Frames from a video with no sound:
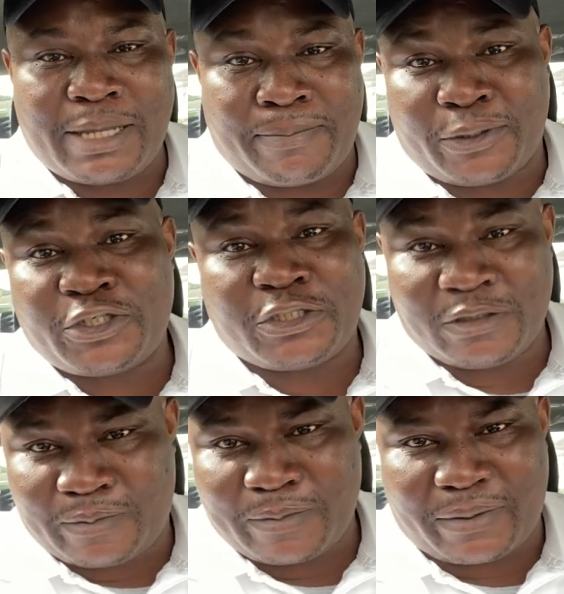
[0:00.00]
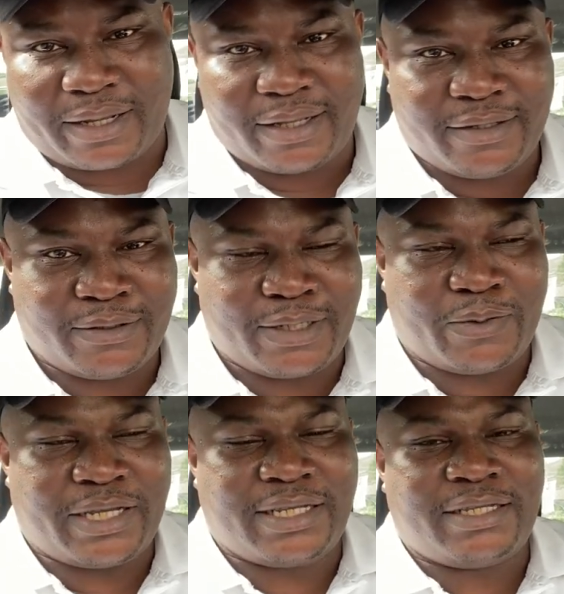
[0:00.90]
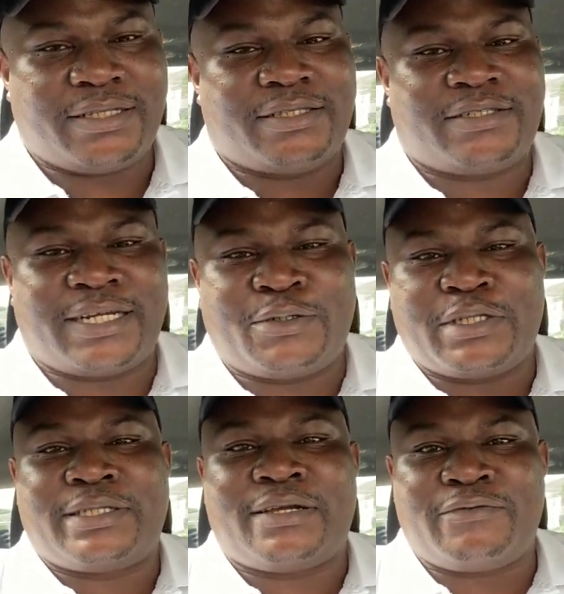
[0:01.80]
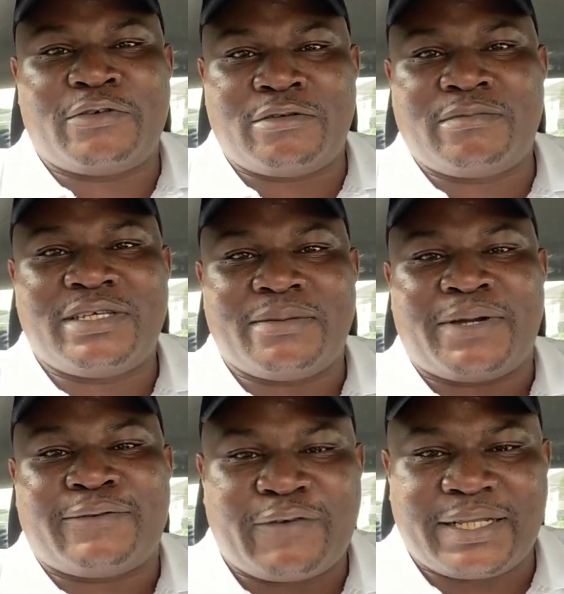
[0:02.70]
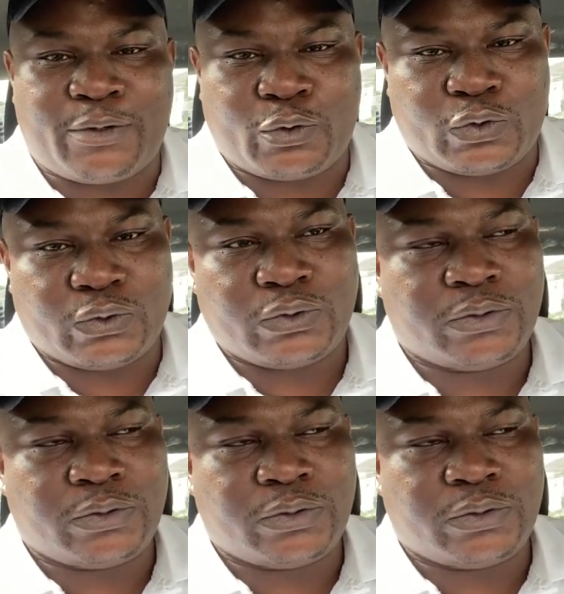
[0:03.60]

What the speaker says: Punch newspaper. So they were trying to interview him about fatherhood.